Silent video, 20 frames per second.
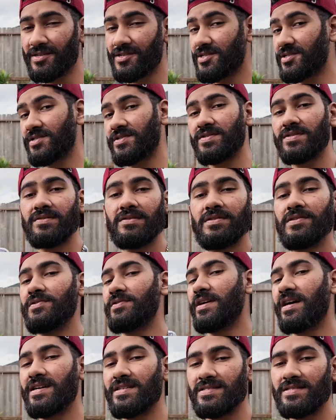It's just
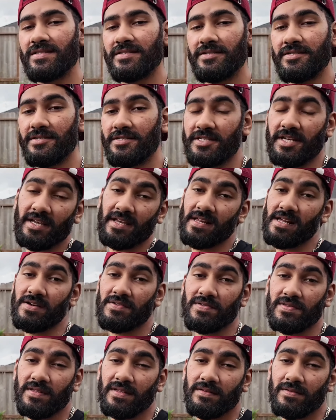you guys checking
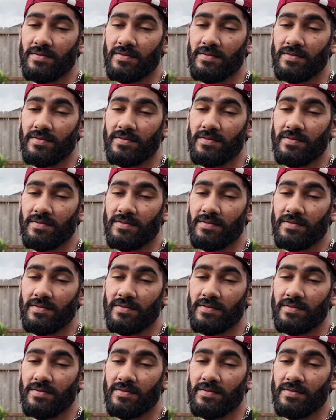out